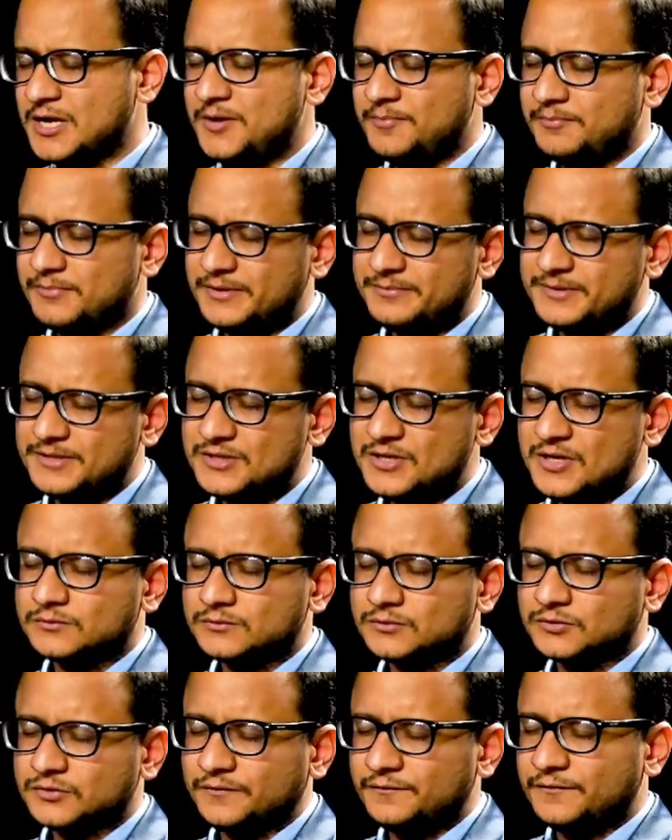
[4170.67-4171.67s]
Maybe
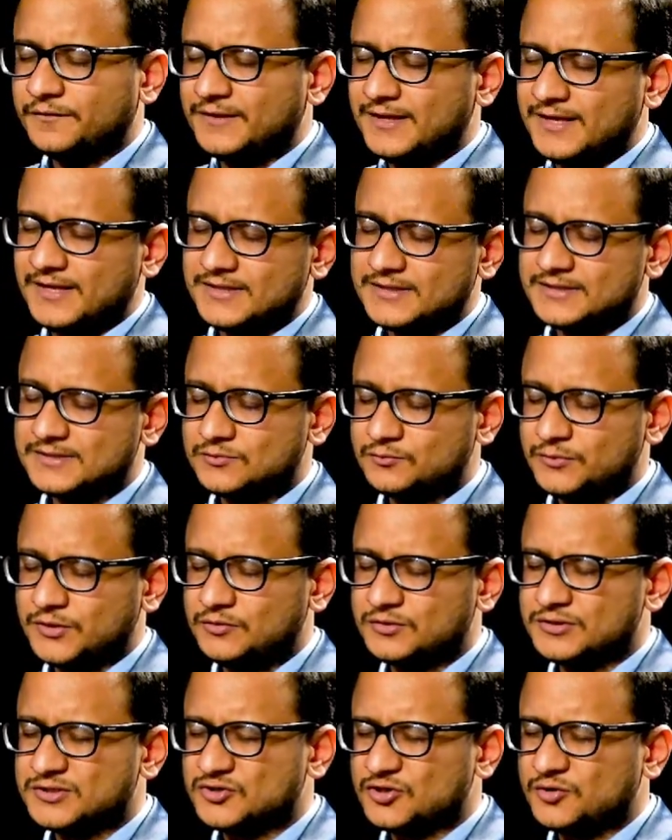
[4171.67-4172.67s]
some things we
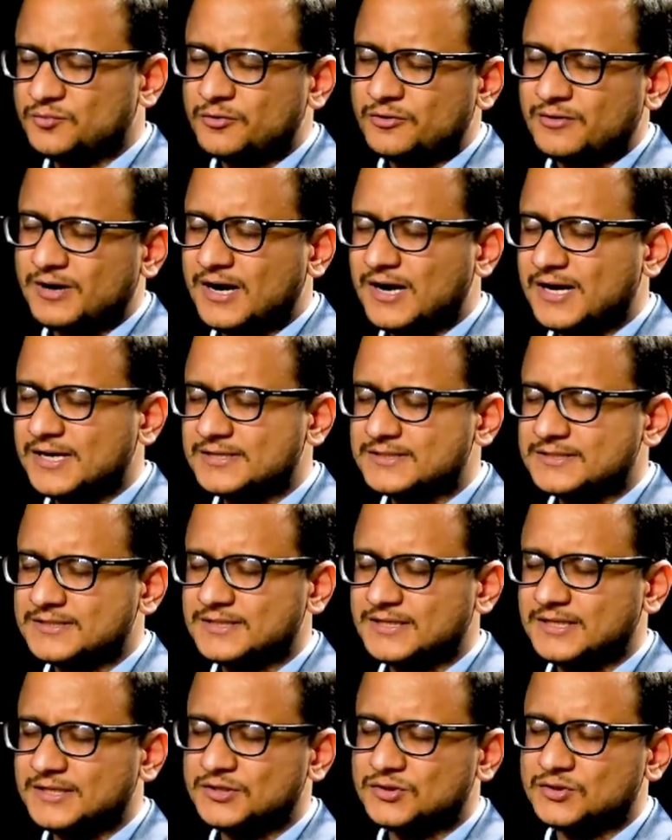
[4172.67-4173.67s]
could summarize
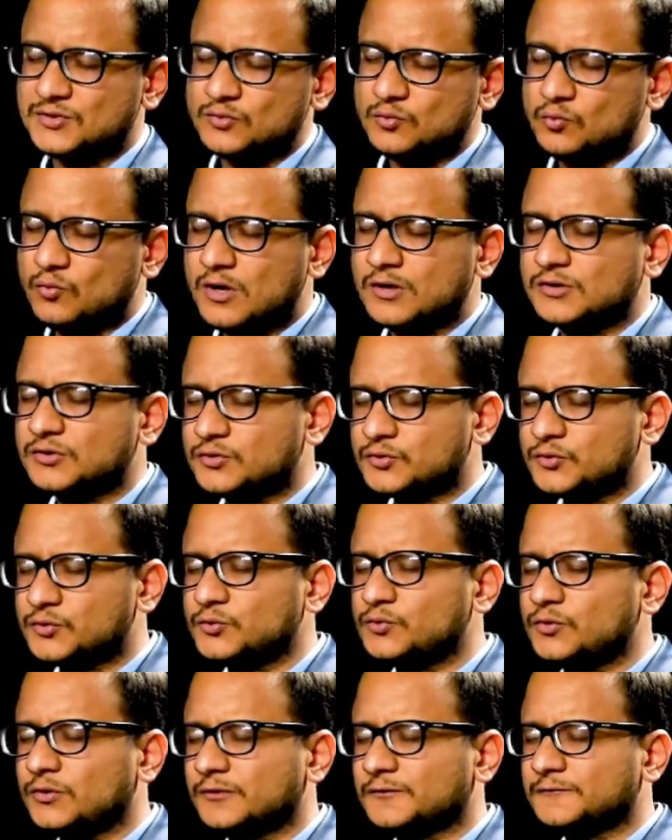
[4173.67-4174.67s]
into 1, 2,
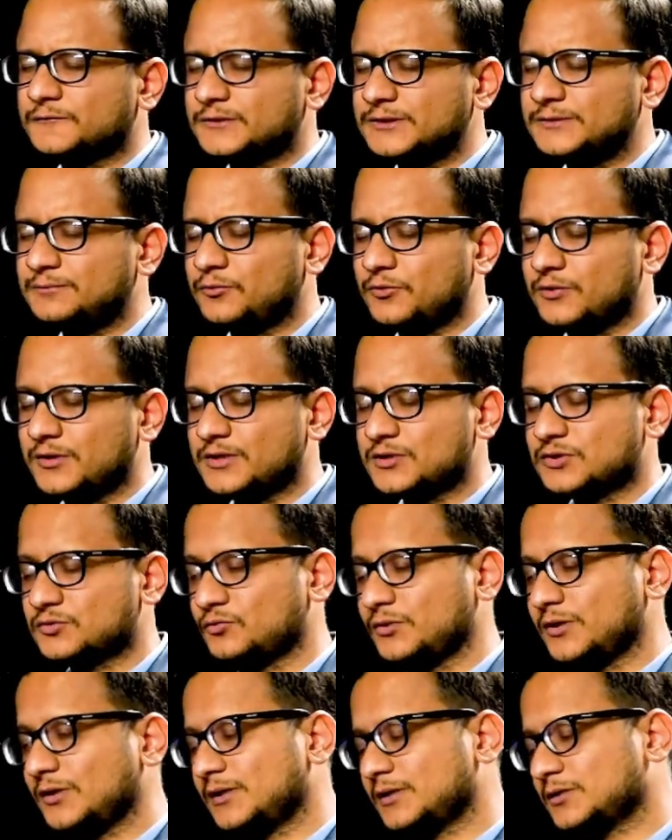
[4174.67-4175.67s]
or 3 points
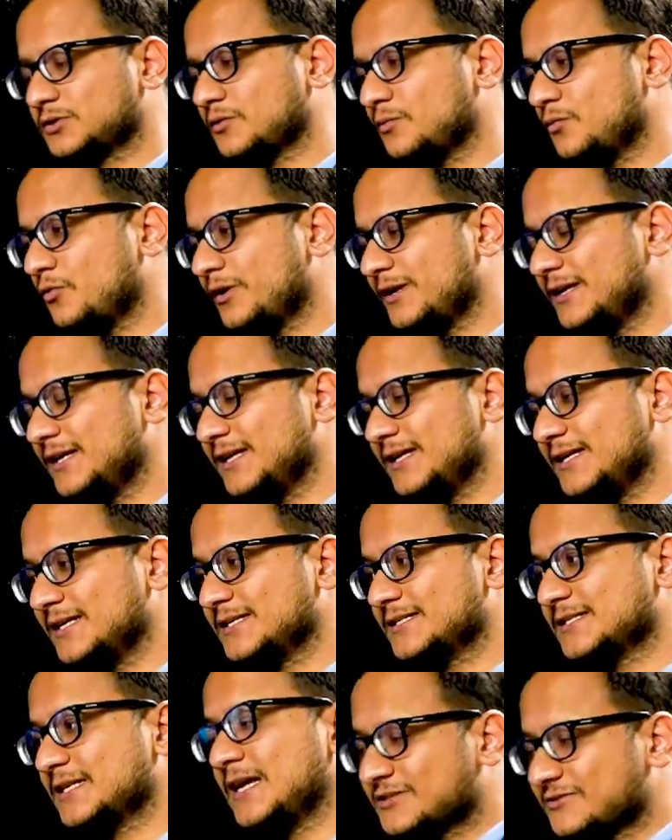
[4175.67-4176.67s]
where someone
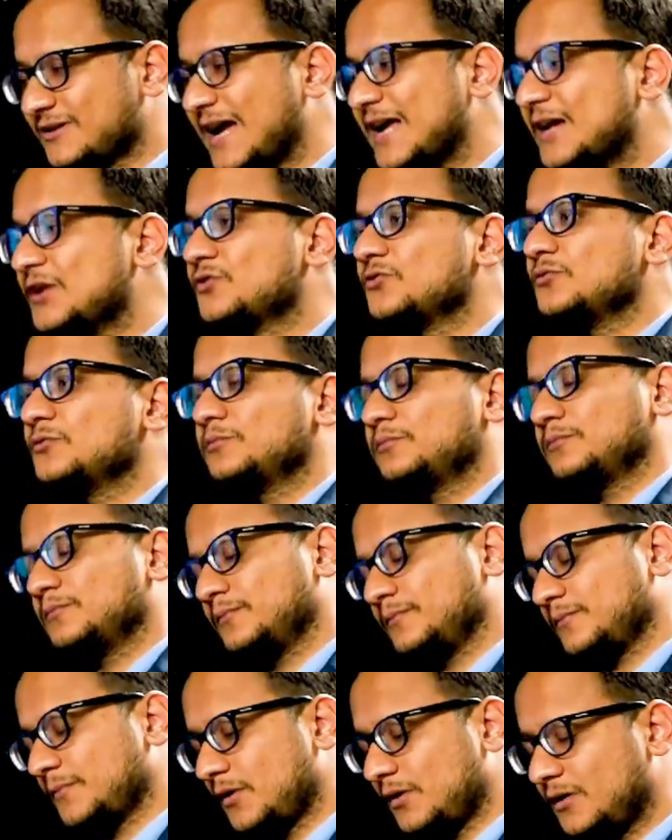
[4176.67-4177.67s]
is trying to
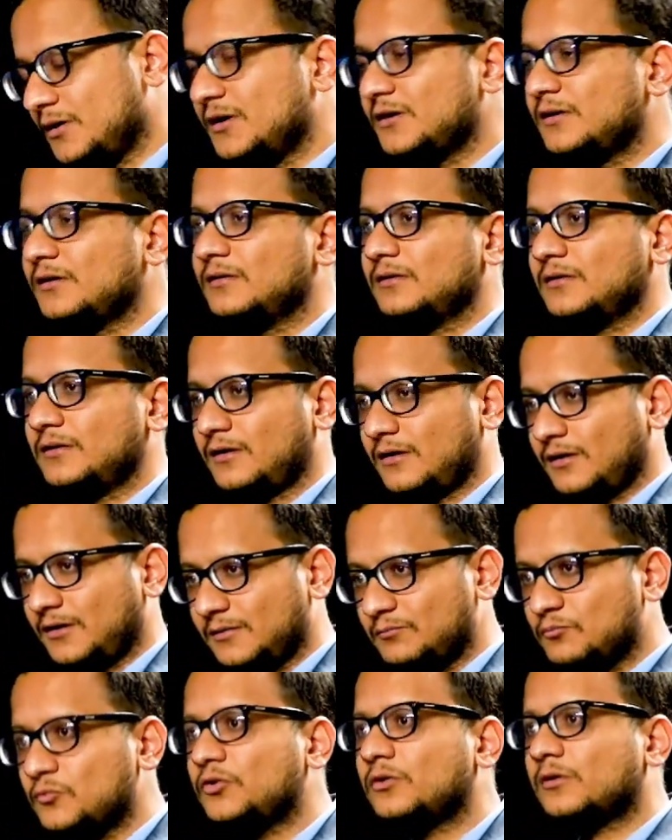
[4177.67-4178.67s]
earn a
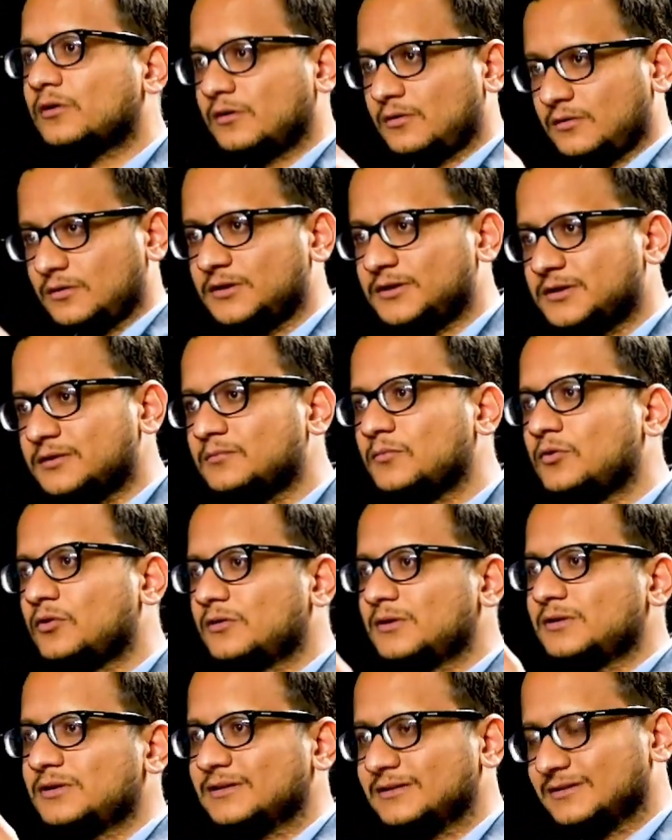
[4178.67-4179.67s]
little
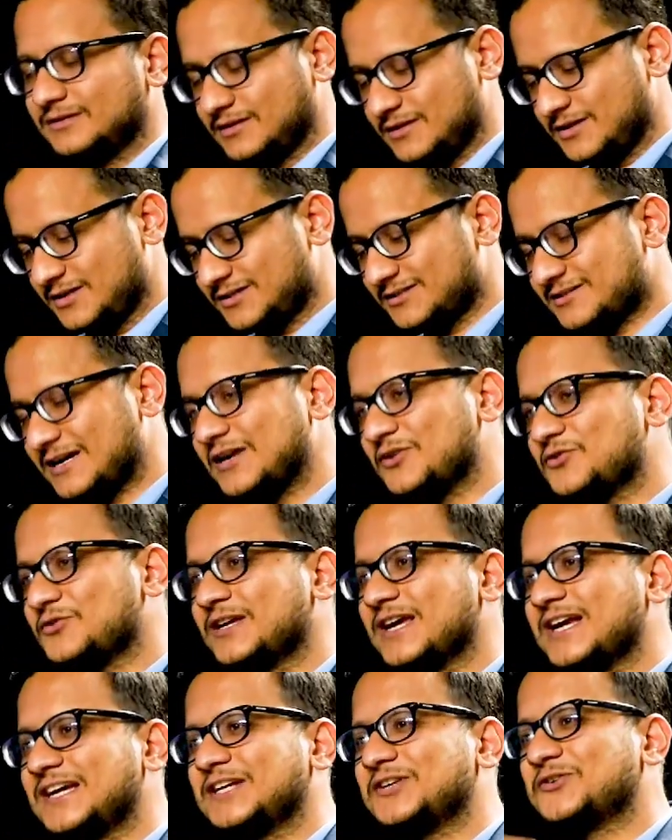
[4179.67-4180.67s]
more, trying to
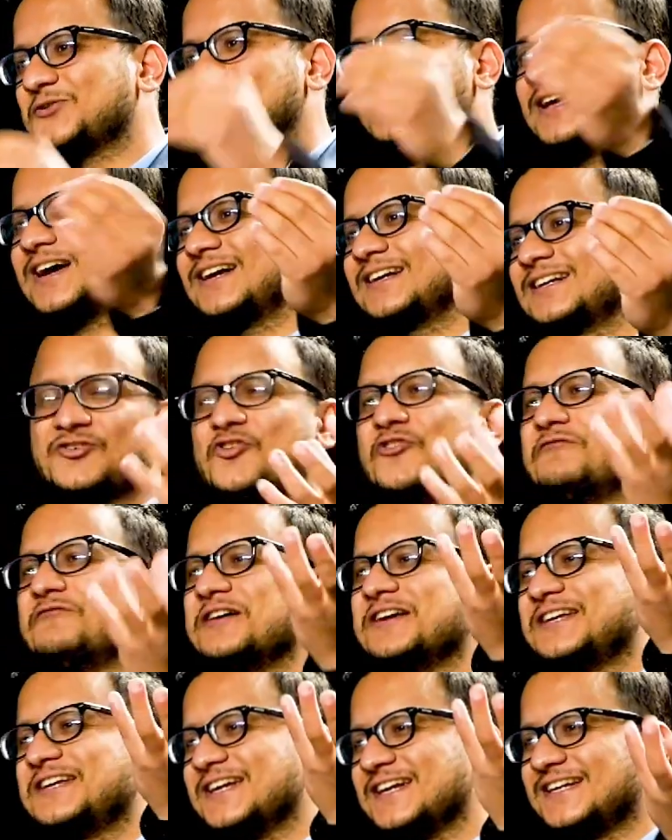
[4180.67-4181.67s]
get into that
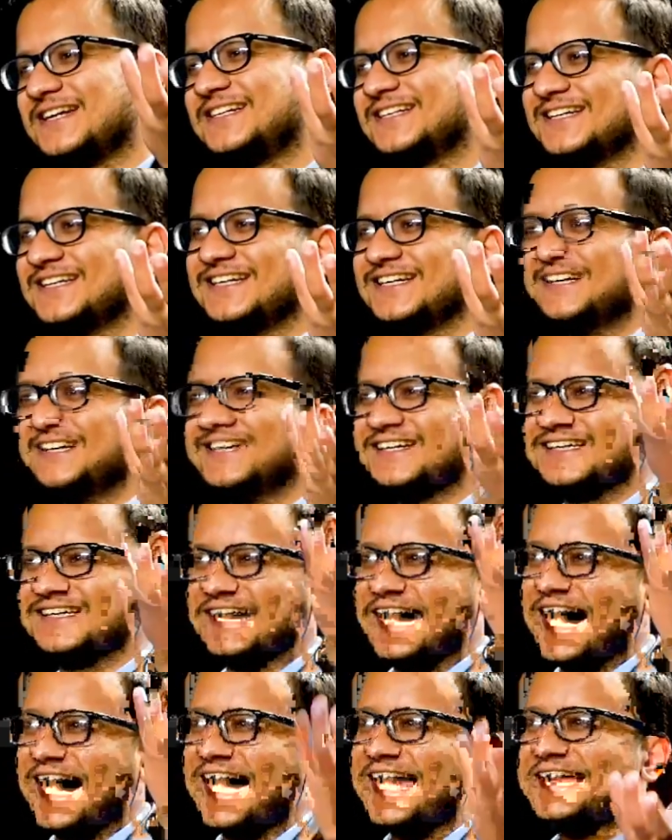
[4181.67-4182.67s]
coveted
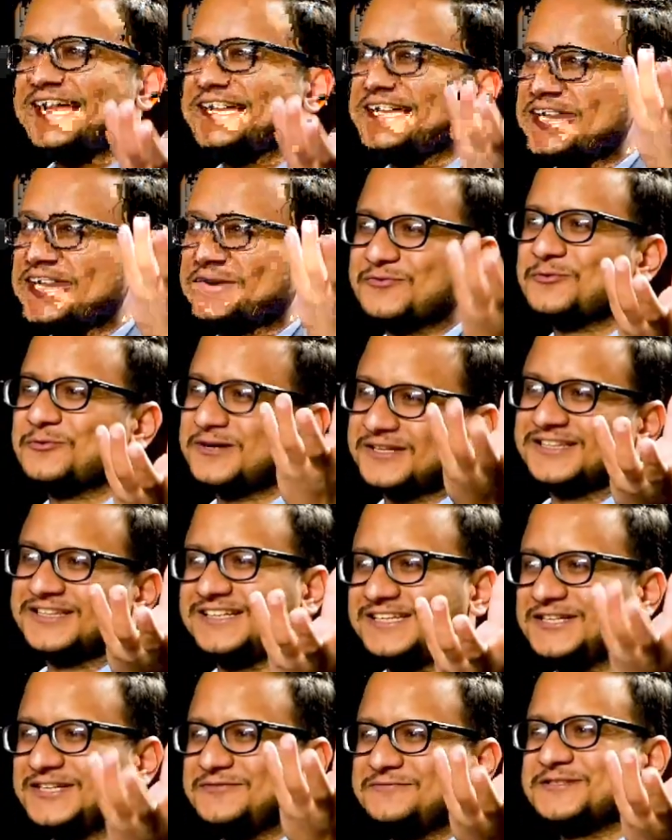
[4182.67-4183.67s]
high net worth
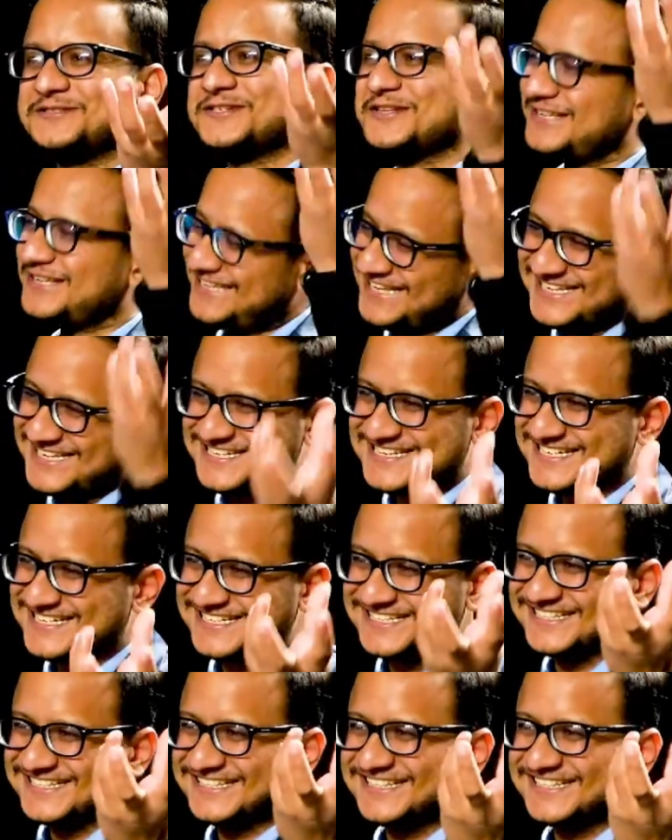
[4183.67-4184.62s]
individual list